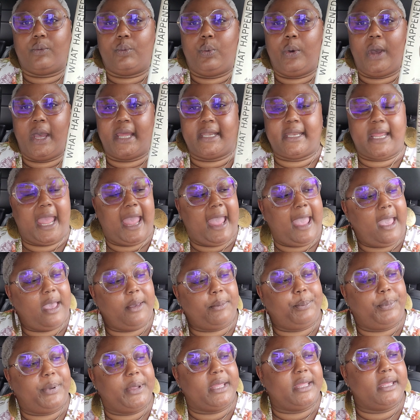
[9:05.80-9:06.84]
What
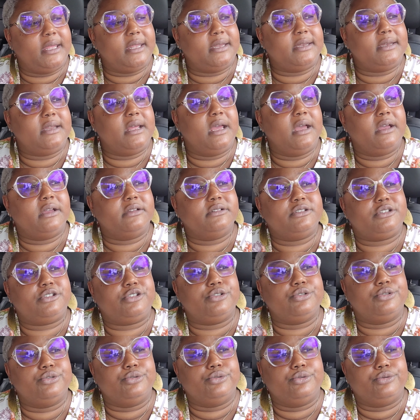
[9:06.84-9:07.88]
Happened
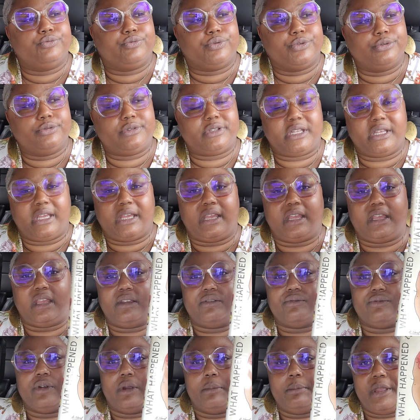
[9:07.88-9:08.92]
to
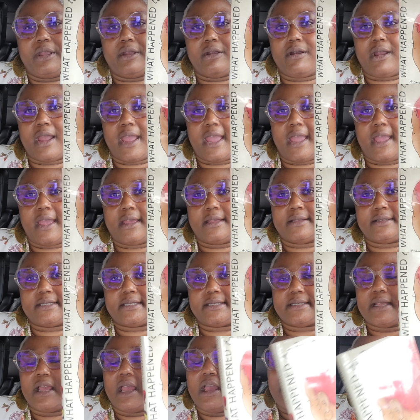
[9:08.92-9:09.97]
Ruthie
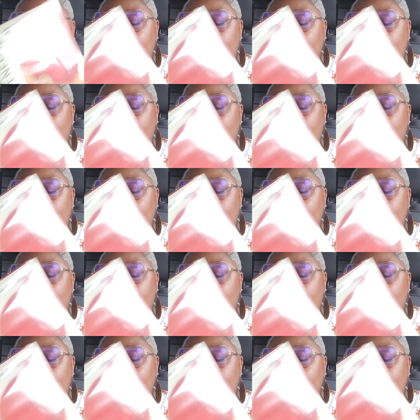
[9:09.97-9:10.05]
Ramirez.